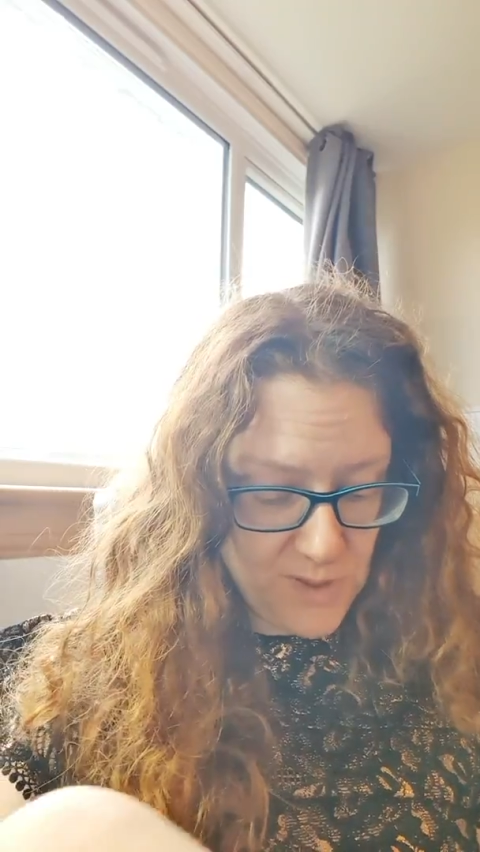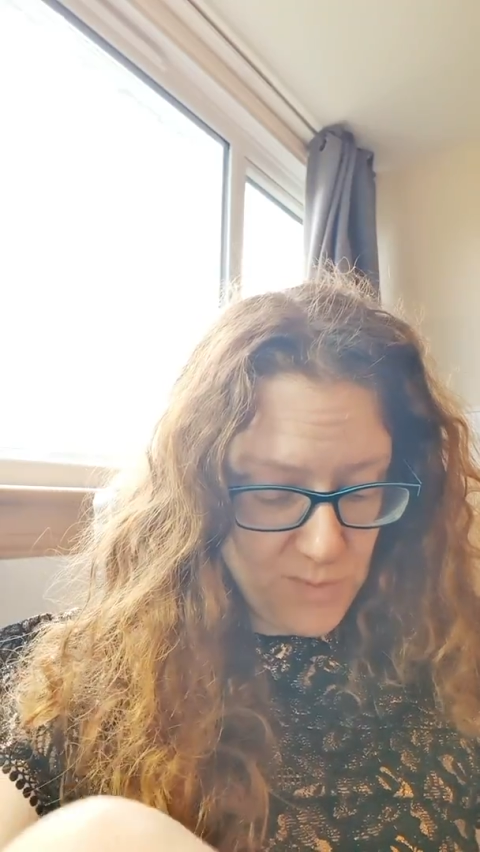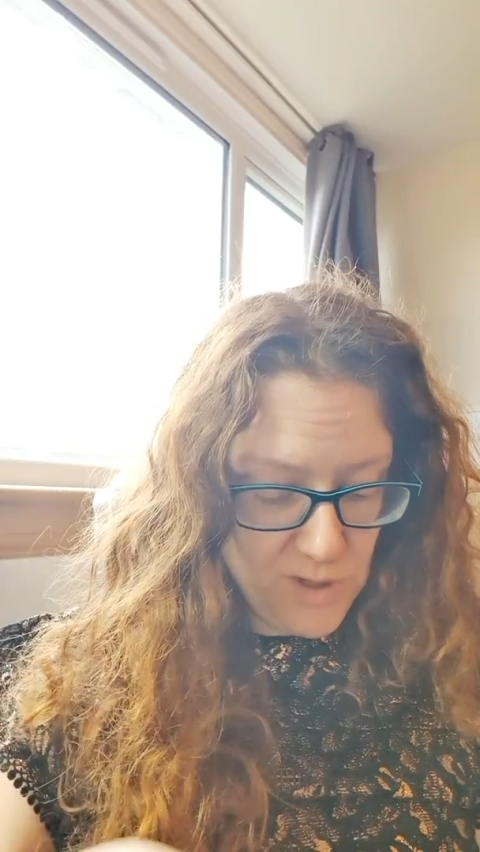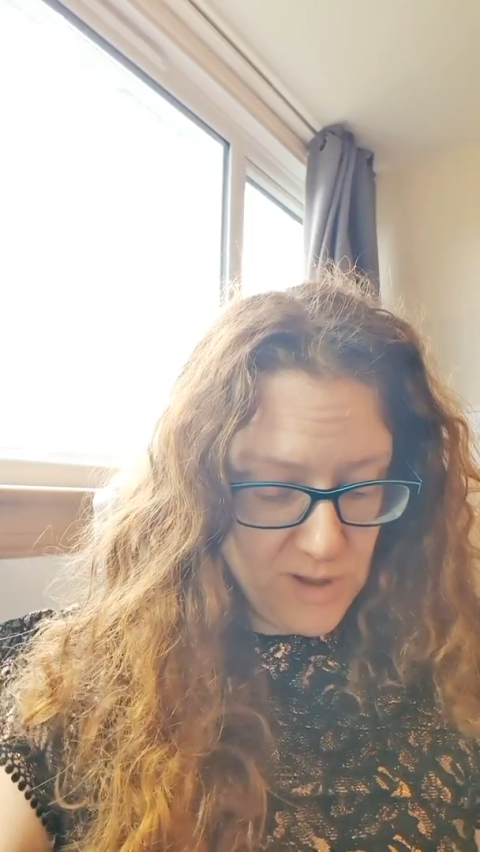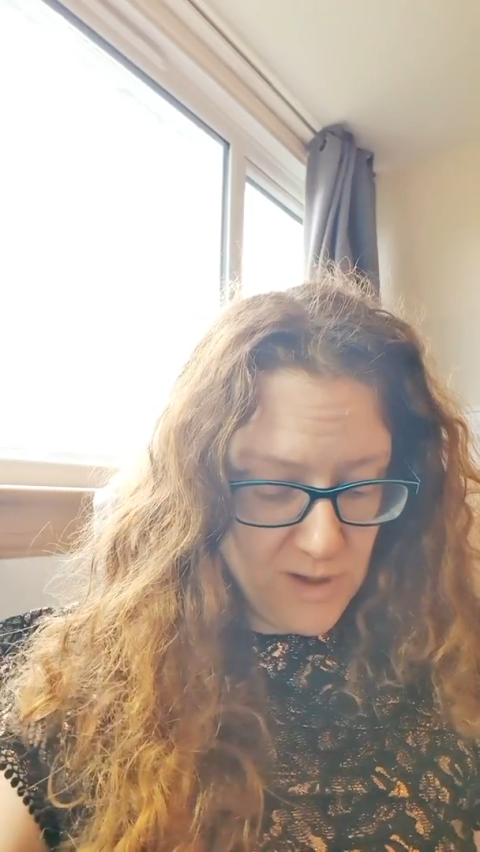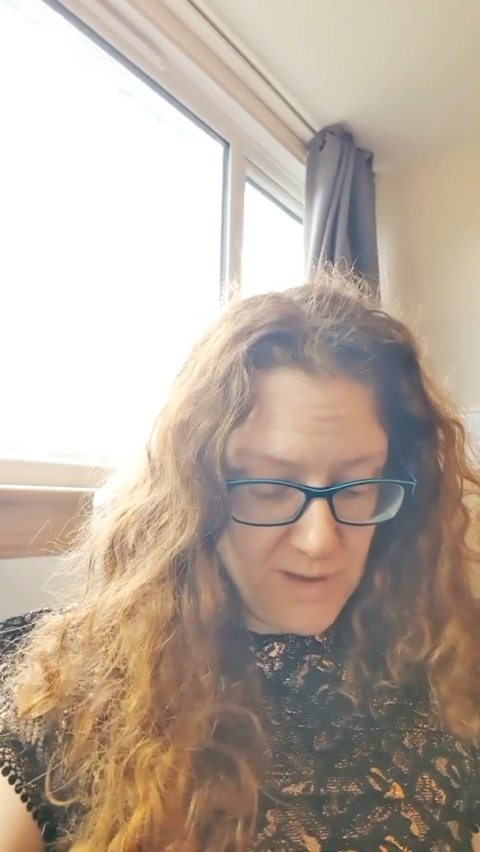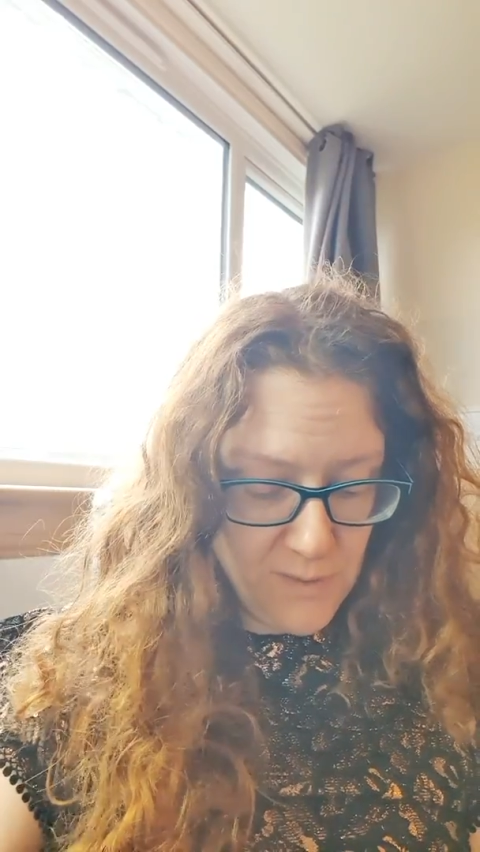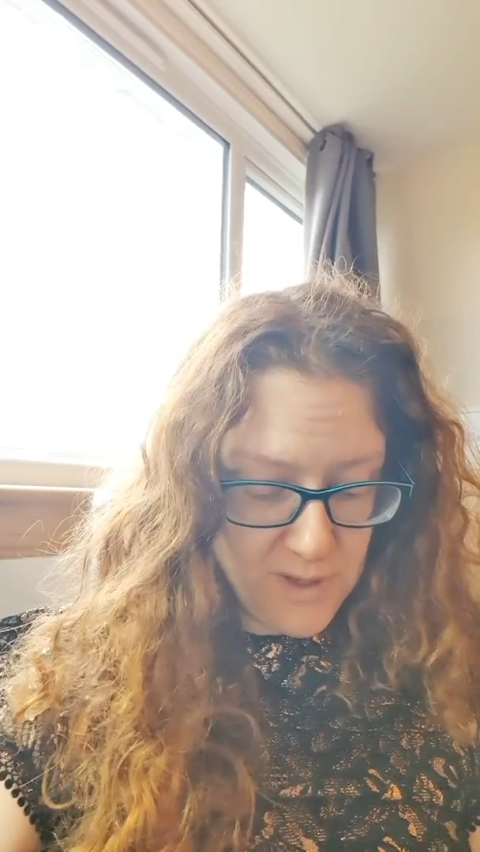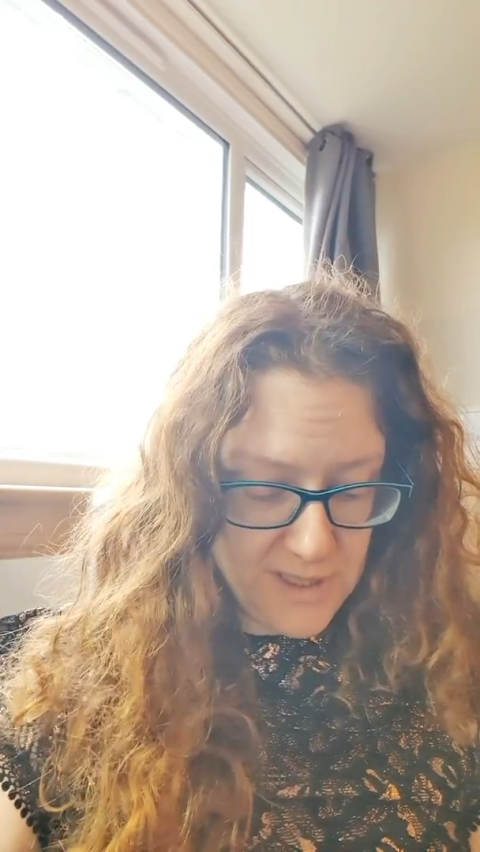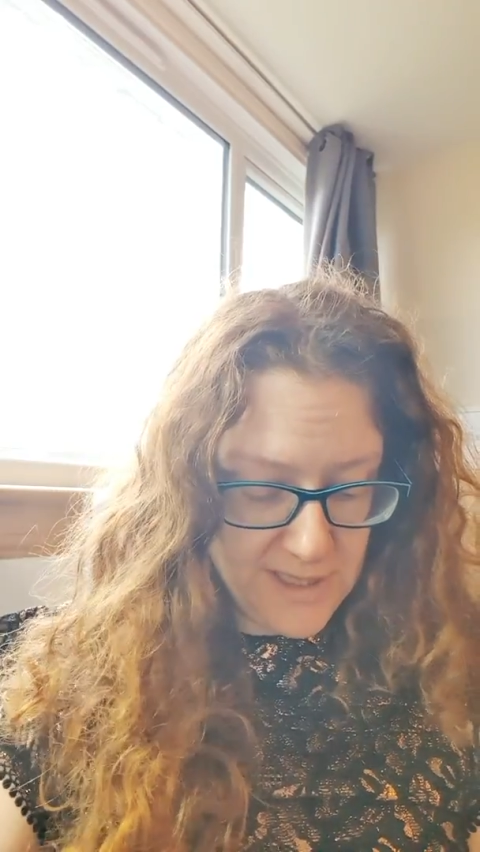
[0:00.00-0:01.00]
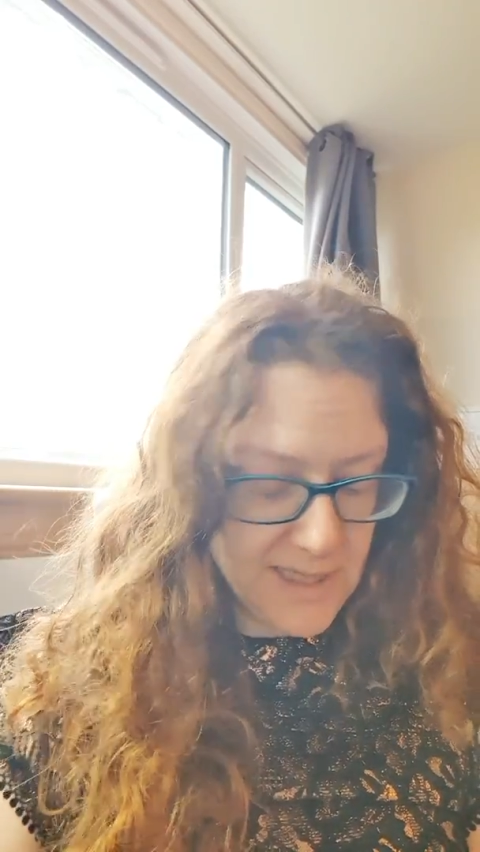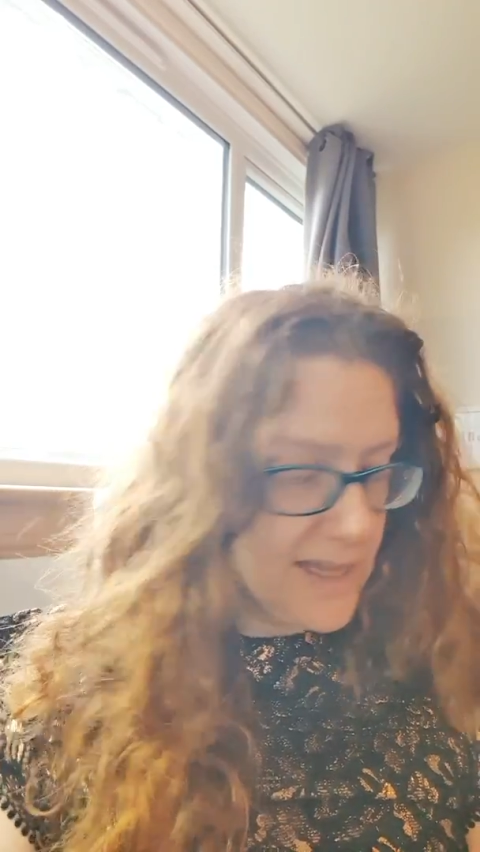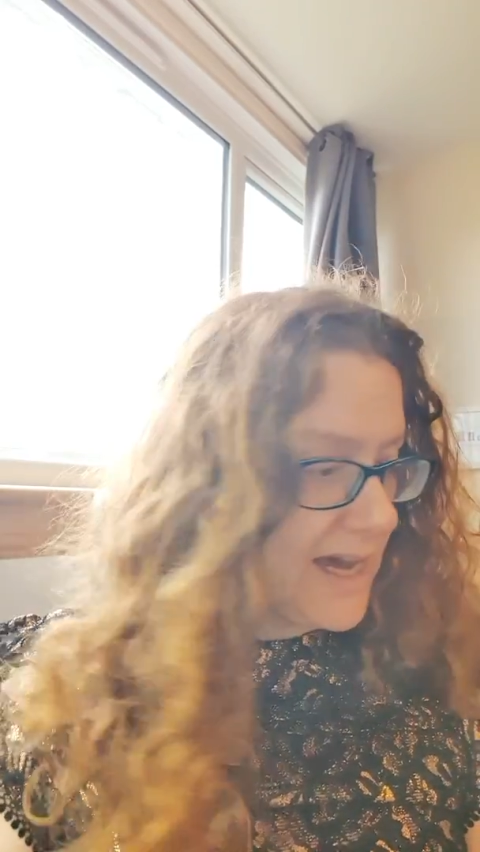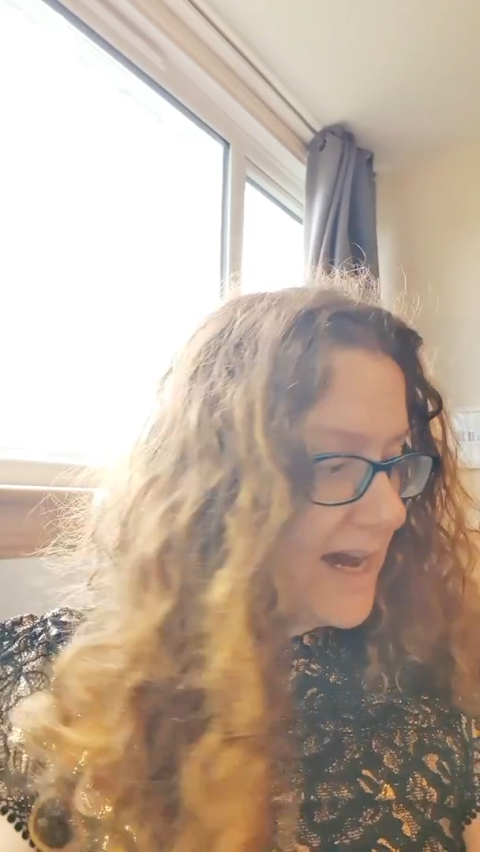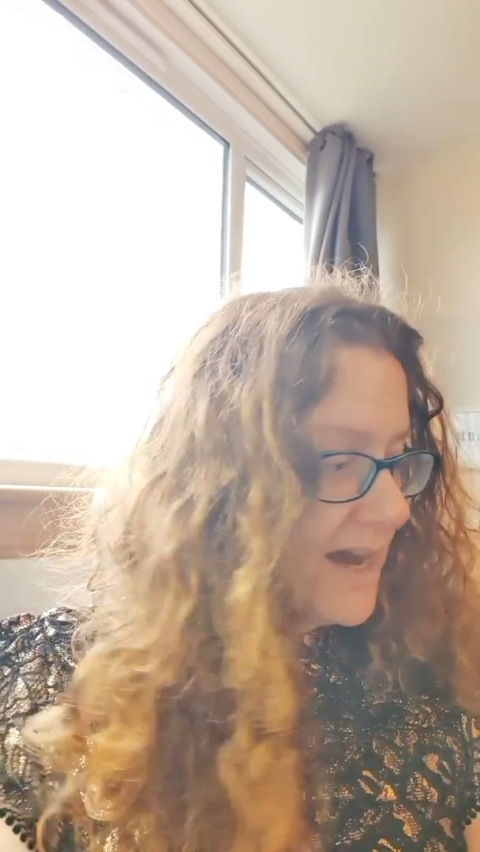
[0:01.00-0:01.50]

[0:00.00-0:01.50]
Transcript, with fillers: I'm really looking forward to seeing that.